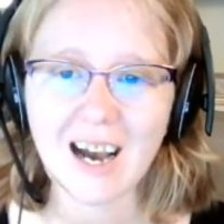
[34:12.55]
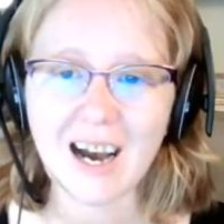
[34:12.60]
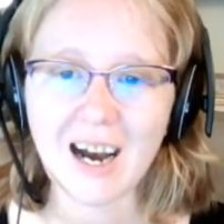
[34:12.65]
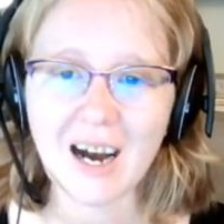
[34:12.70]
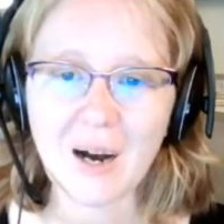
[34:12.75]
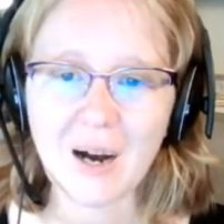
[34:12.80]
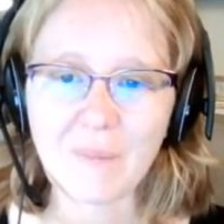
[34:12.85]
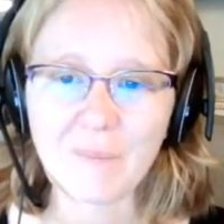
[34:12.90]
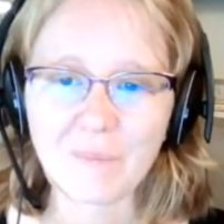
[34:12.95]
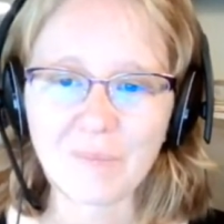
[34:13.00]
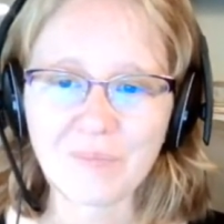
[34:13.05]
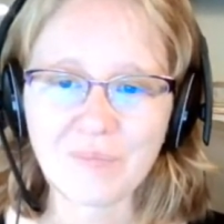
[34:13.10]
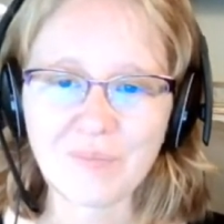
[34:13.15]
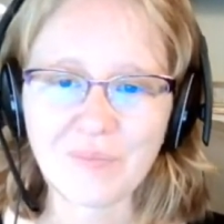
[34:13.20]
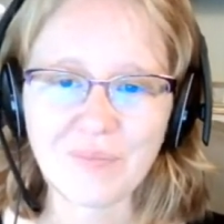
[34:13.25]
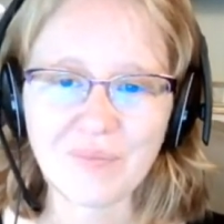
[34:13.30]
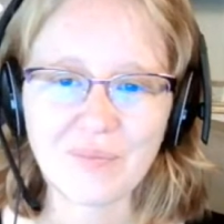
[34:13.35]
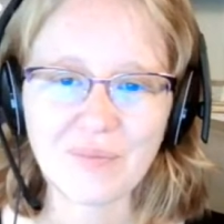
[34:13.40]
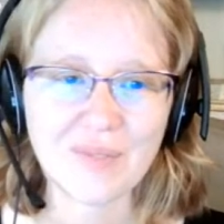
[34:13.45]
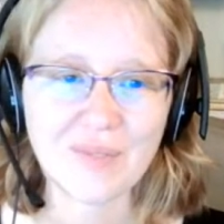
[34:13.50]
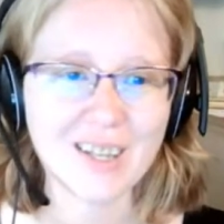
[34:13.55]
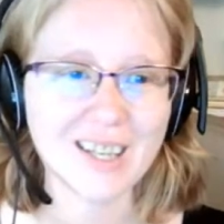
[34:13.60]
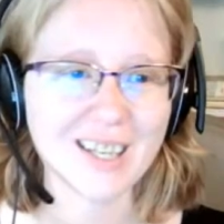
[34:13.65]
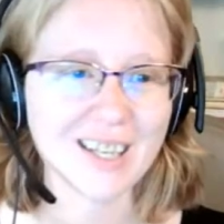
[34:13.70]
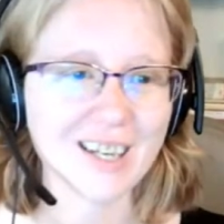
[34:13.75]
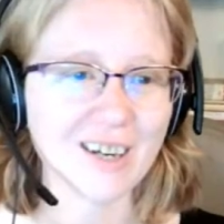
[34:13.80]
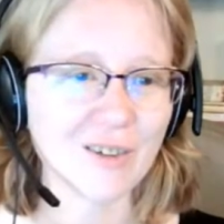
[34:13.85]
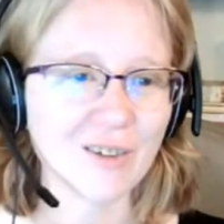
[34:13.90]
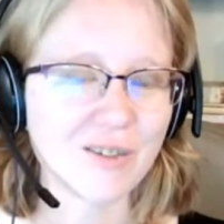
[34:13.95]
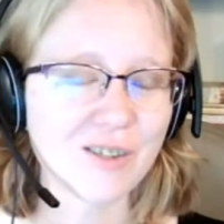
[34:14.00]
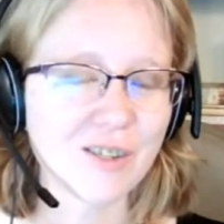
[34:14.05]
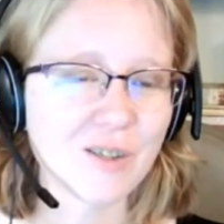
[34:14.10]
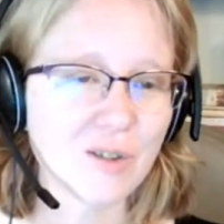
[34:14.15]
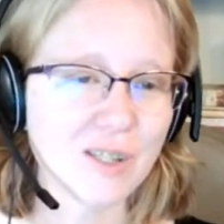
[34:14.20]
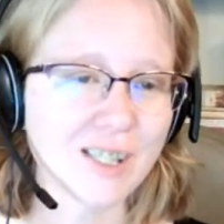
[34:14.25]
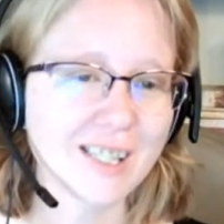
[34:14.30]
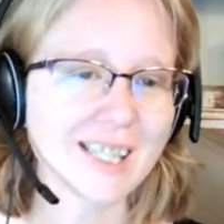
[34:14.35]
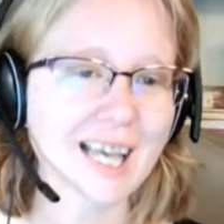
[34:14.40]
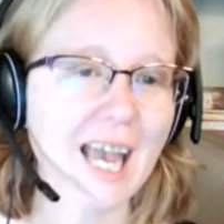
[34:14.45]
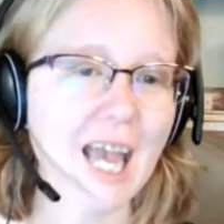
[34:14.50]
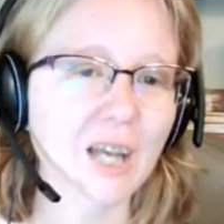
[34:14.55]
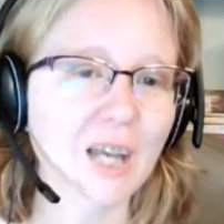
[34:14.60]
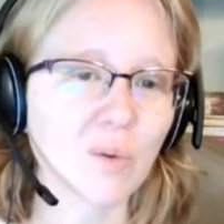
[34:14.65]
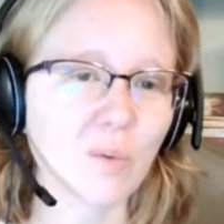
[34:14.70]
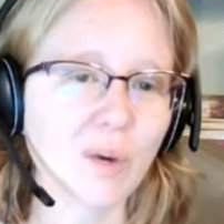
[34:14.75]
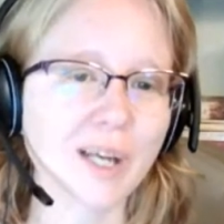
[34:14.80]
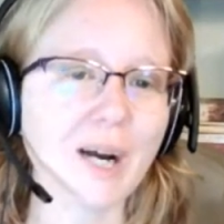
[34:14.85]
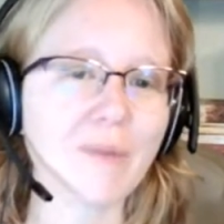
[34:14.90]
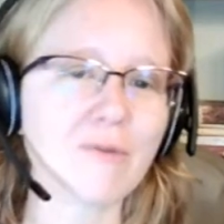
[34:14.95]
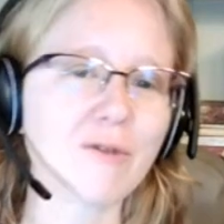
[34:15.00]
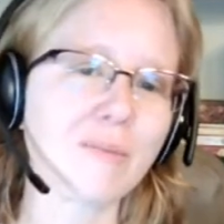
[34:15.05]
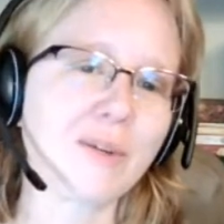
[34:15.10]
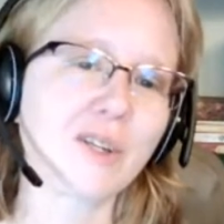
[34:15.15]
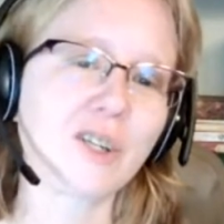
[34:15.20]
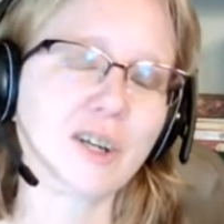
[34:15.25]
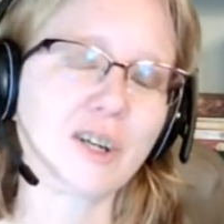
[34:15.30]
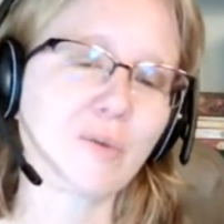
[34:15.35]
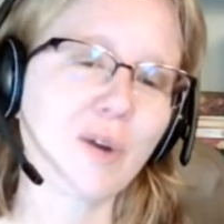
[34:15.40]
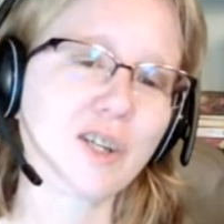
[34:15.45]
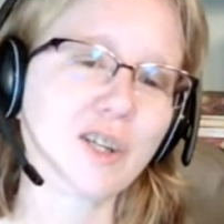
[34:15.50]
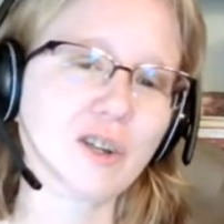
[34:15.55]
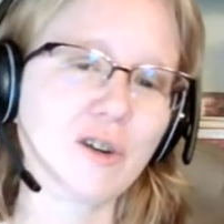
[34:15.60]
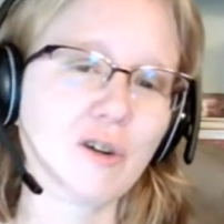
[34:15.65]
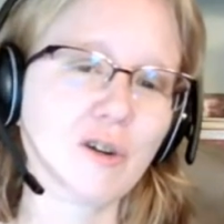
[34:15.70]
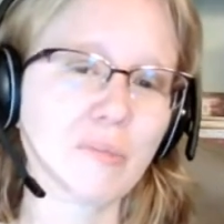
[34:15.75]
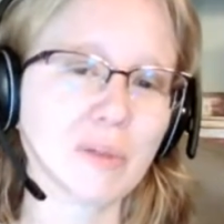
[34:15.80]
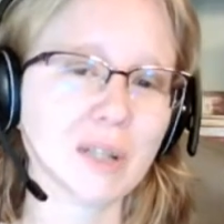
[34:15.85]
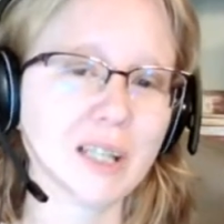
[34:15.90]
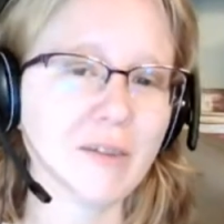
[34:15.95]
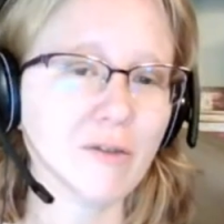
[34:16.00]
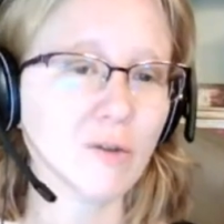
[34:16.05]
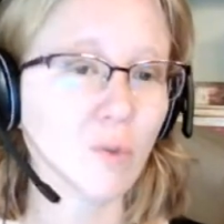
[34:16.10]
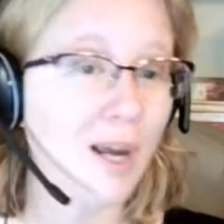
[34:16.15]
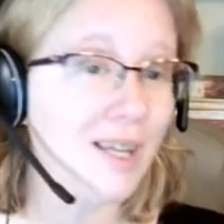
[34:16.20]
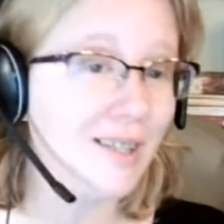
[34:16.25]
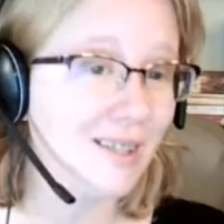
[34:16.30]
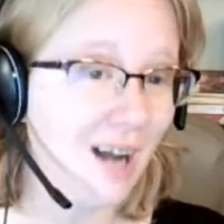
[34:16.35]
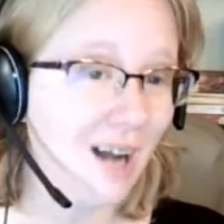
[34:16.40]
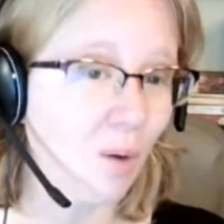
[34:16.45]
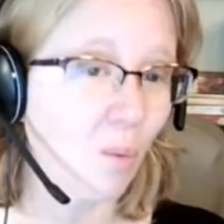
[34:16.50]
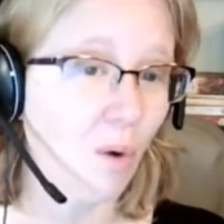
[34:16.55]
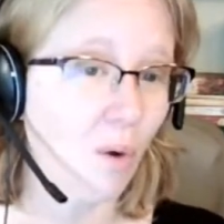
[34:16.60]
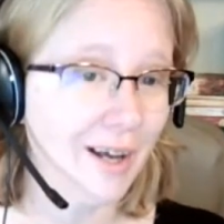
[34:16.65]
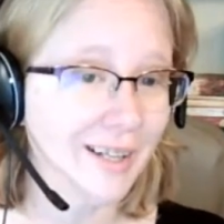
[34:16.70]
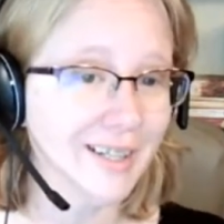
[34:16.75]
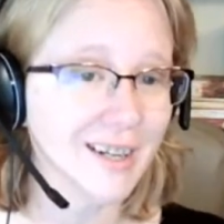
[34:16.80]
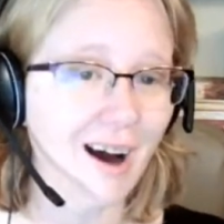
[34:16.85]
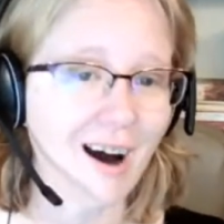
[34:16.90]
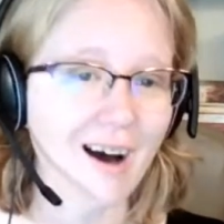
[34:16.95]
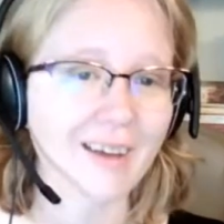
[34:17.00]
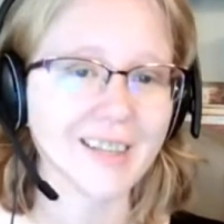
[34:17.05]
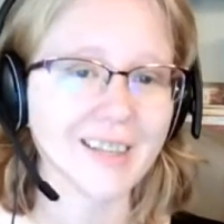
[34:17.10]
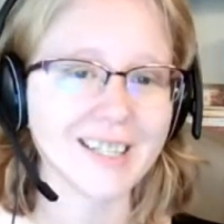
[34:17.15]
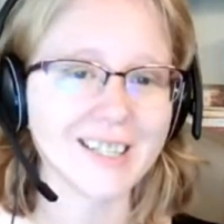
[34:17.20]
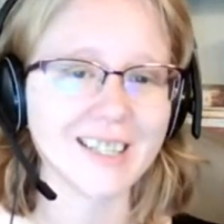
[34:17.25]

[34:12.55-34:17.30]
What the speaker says: You know, Susan saying we come from a generation who believed waste not, want not.